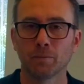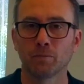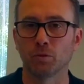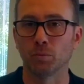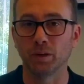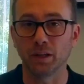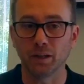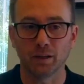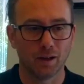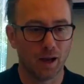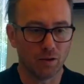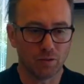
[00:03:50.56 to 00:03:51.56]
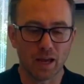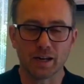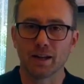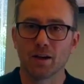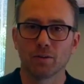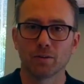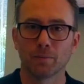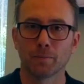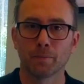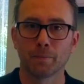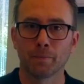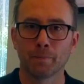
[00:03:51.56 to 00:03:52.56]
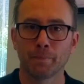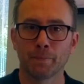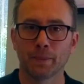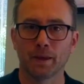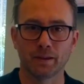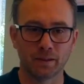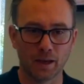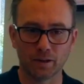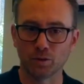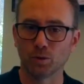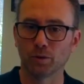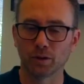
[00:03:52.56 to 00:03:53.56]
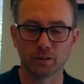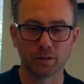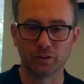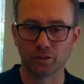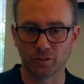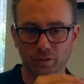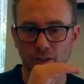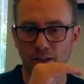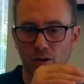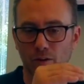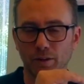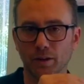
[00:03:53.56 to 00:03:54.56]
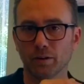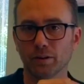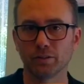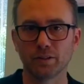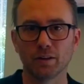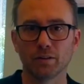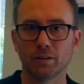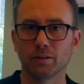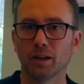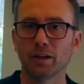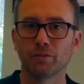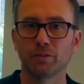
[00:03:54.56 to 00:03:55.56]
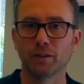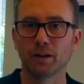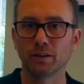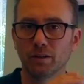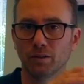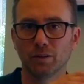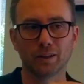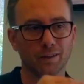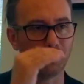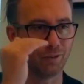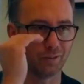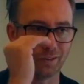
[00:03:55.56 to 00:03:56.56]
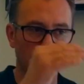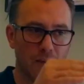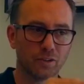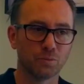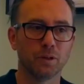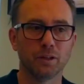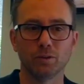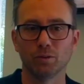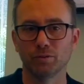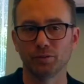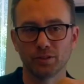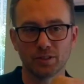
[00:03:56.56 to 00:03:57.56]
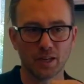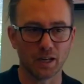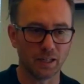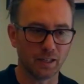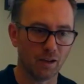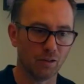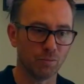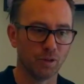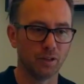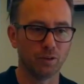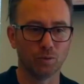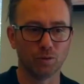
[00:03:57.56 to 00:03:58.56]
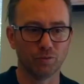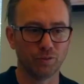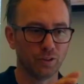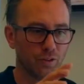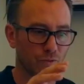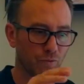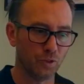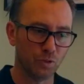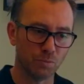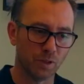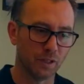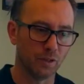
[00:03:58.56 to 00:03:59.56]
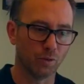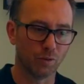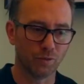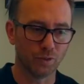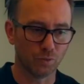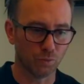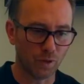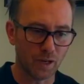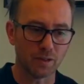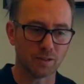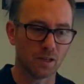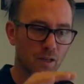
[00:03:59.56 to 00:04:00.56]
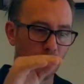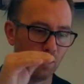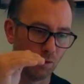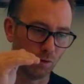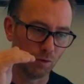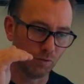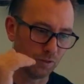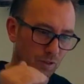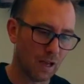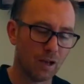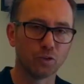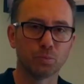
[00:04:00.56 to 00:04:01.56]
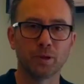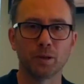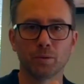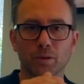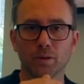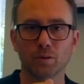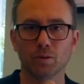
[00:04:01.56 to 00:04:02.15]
For me, I write it out. I categorically just lay all the areas down in life that I know, like if it's gas money or if it's dining out money or if it's food money or if it's rent or if it's a house payment